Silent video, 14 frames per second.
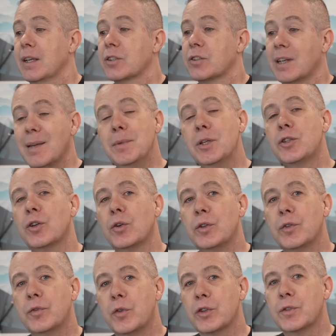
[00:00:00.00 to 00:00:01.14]
So let me show
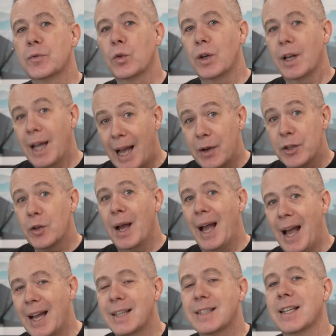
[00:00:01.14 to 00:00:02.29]
you first of all how you
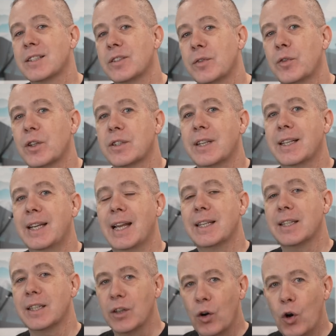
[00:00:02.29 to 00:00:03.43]
access the full site
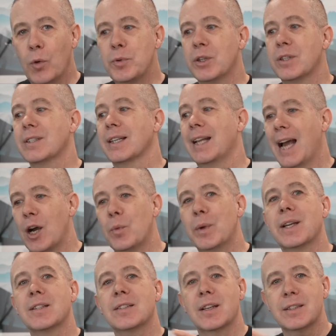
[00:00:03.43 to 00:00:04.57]
editing options and how we
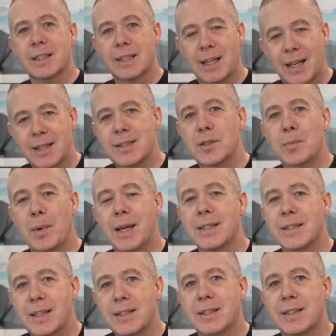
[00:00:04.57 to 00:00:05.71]
can start to customize
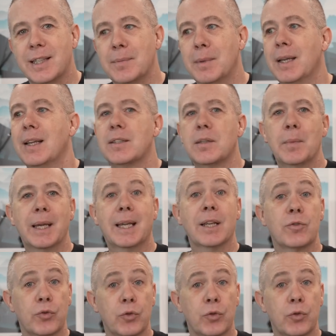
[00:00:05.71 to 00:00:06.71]
this theme to make it